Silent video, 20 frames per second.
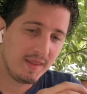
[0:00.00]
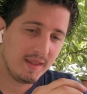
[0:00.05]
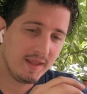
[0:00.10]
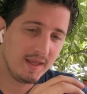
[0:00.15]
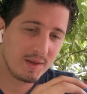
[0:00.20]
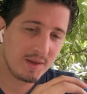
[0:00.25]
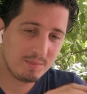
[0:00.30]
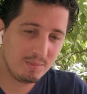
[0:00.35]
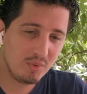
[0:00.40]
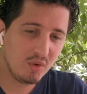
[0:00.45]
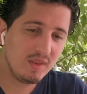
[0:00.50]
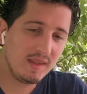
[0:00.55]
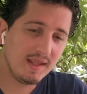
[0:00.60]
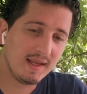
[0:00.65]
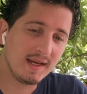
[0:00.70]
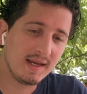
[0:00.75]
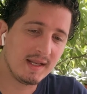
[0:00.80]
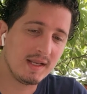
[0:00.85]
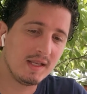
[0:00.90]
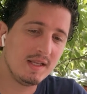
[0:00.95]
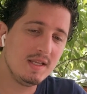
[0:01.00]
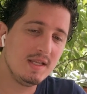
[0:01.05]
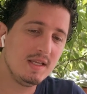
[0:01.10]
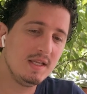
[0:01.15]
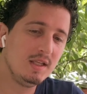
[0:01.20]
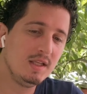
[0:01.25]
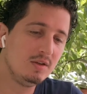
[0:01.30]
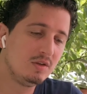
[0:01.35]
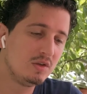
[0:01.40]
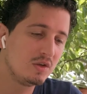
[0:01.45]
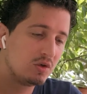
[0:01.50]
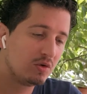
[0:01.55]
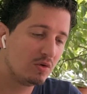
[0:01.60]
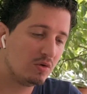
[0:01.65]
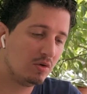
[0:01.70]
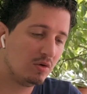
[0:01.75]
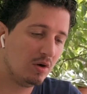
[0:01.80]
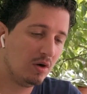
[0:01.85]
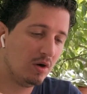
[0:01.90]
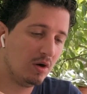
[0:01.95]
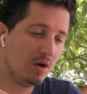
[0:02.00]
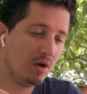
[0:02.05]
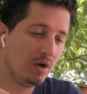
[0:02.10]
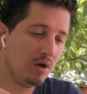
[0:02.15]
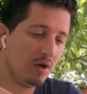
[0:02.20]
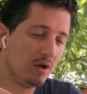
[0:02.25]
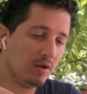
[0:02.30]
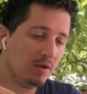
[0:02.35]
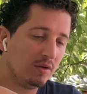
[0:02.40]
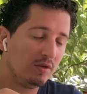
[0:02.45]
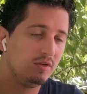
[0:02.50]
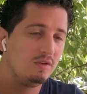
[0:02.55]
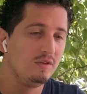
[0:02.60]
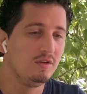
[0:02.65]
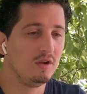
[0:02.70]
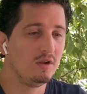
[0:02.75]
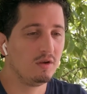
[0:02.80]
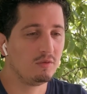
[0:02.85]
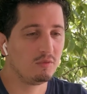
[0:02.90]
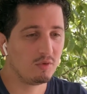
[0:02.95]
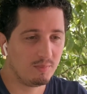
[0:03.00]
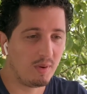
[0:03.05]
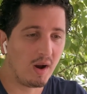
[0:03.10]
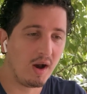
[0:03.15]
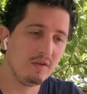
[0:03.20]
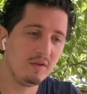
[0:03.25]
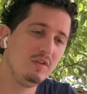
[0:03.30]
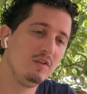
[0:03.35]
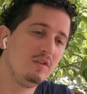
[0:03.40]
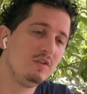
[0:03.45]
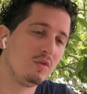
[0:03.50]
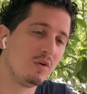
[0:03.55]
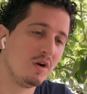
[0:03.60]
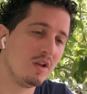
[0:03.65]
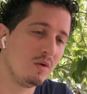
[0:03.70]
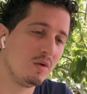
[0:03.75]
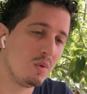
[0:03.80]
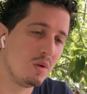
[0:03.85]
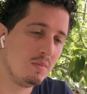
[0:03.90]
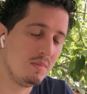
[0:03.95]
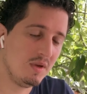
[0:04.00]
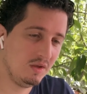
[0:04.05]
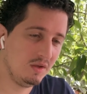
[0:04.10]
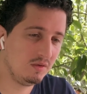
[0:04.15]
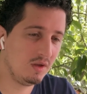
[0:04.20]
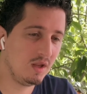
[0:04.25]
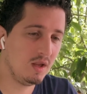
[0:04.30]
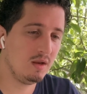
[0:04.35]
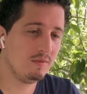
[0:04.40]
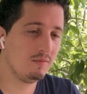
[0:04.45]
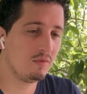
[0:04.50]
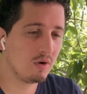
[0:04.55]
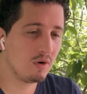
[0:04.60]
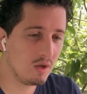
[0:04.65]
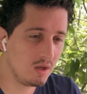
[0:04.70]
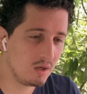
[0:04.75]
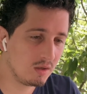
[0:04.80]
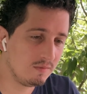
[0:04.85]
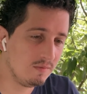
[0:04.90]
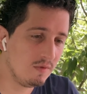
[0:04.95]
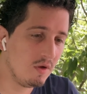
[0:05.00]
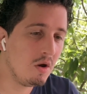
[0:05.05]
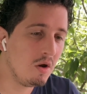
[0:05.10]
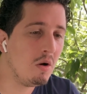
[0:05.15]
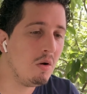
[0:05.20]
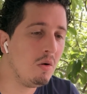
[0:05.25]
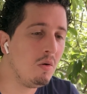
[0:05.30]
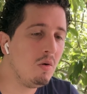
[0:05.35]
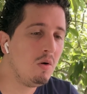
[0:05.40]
and put that into the repository that we maintain for Ionic Vue.